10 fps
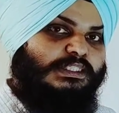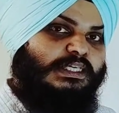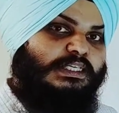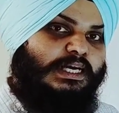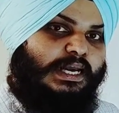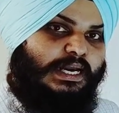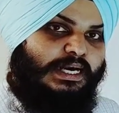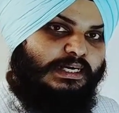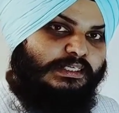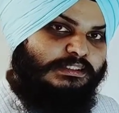and
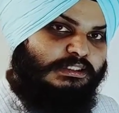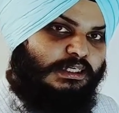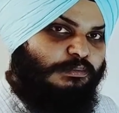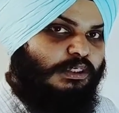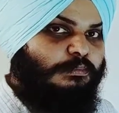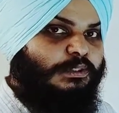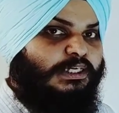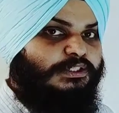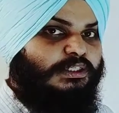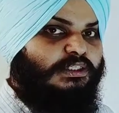its terminal potential
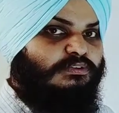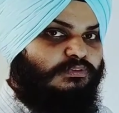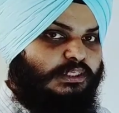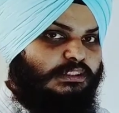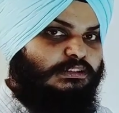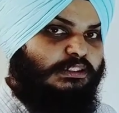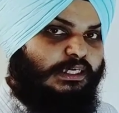difference in